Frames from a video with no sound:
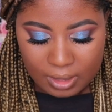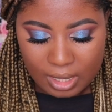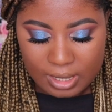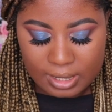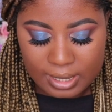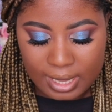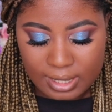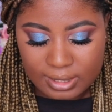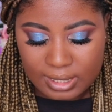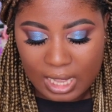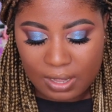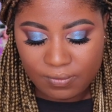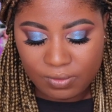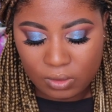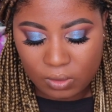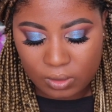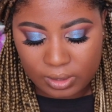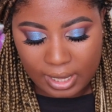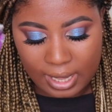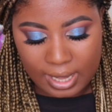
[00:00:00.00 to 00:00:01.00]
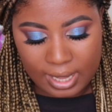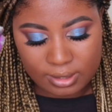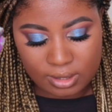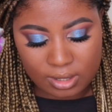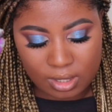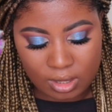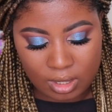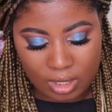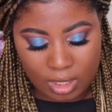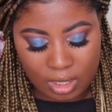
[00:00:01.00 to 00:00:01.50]
let's have a look
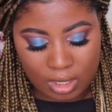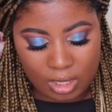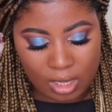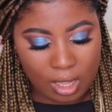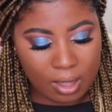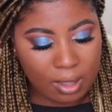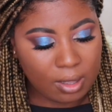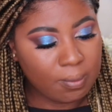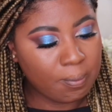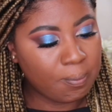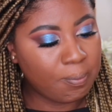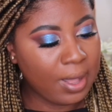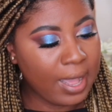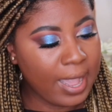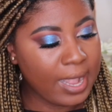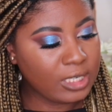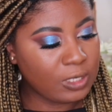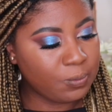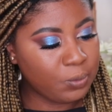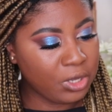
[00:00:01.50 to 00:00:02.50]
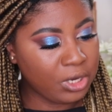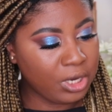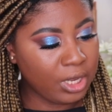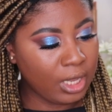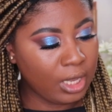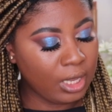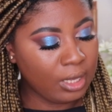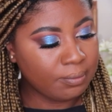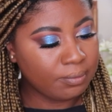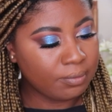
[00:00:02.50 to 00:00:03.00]
at the Bite
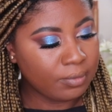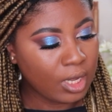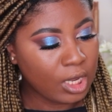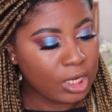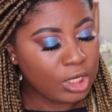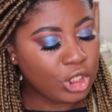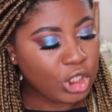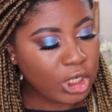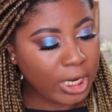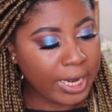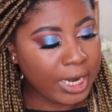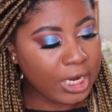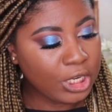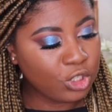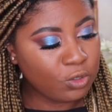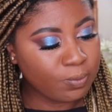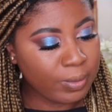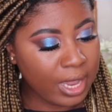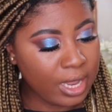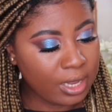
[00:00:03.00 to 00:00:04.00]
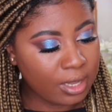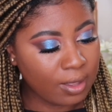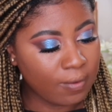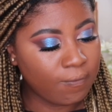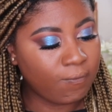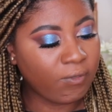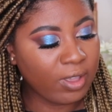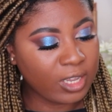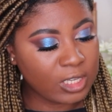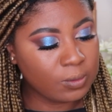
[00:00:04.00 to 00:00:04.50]
Beauty
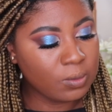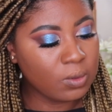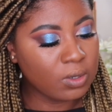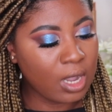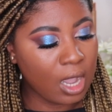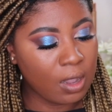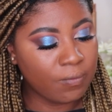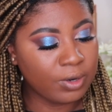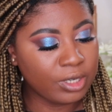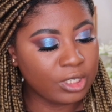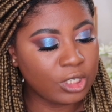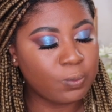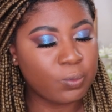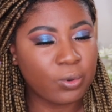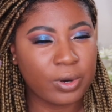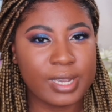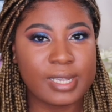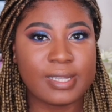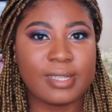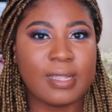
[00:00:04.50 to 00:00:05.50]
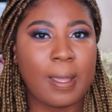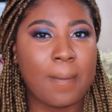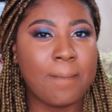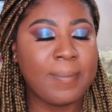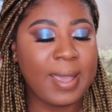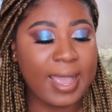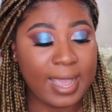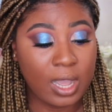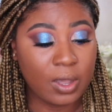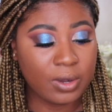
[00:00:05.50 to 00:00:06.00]
Changemaker Flexible Coverage Pressed
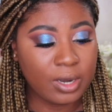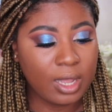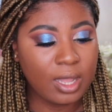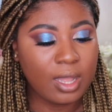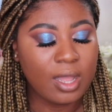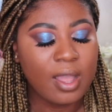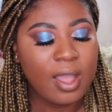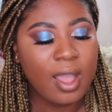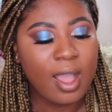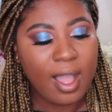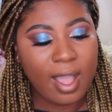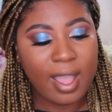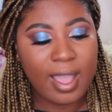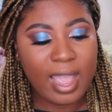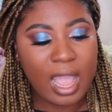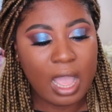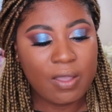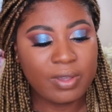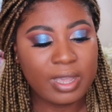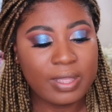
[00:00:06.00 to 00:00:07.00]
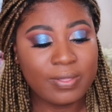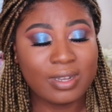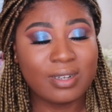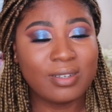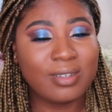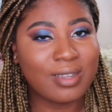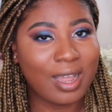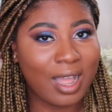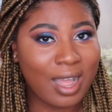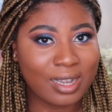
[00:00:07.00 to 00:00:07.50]
Powder. I have it in the
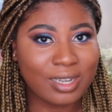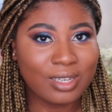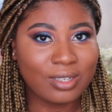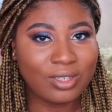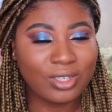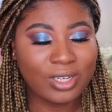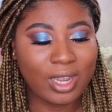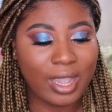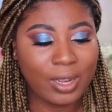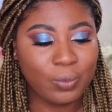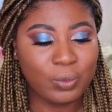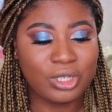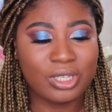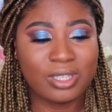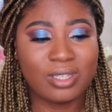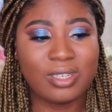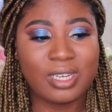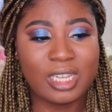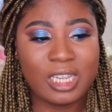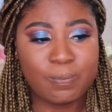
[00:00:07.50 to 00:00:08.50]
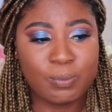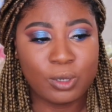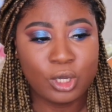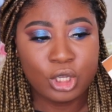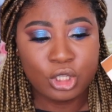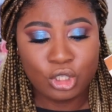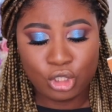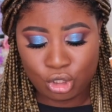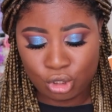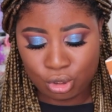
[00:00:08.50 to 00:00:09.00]
darkest shade, which is Deep
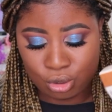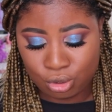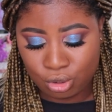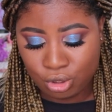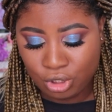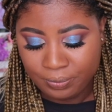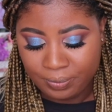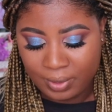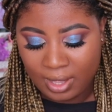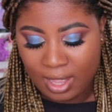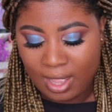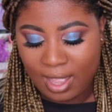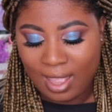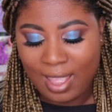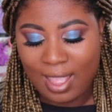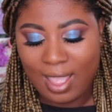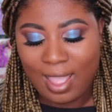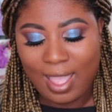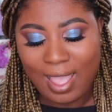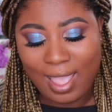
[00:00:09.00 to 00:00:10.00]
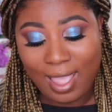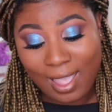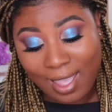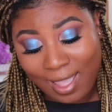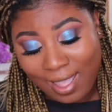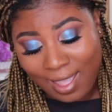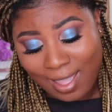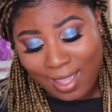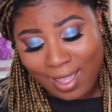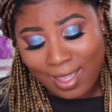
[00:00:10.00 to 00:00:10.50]
2.
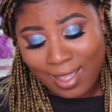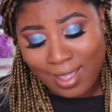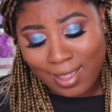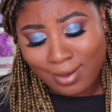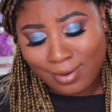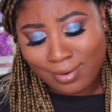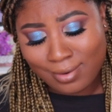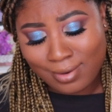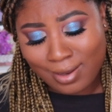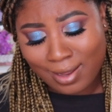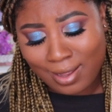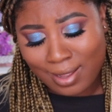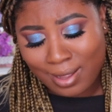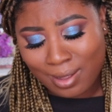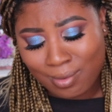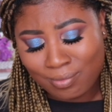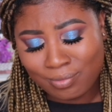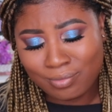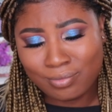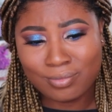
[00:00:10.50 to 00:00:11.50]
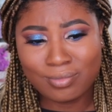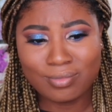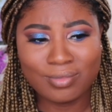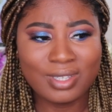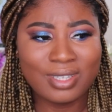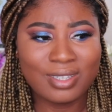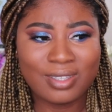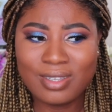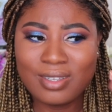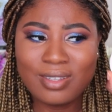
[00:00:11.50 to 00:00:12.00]
And
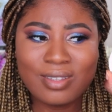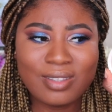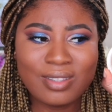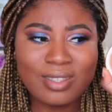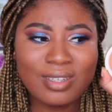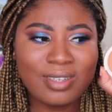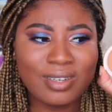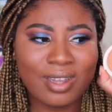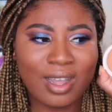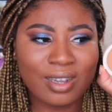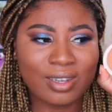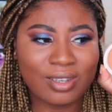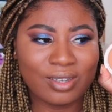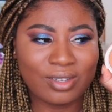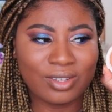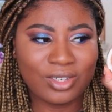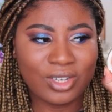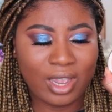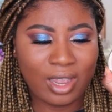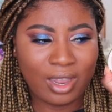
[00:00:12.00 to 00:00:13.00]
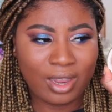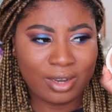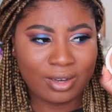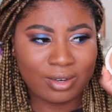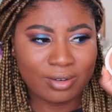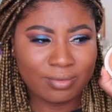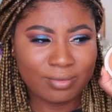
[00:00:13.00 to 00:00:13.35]
this is the darkest shade.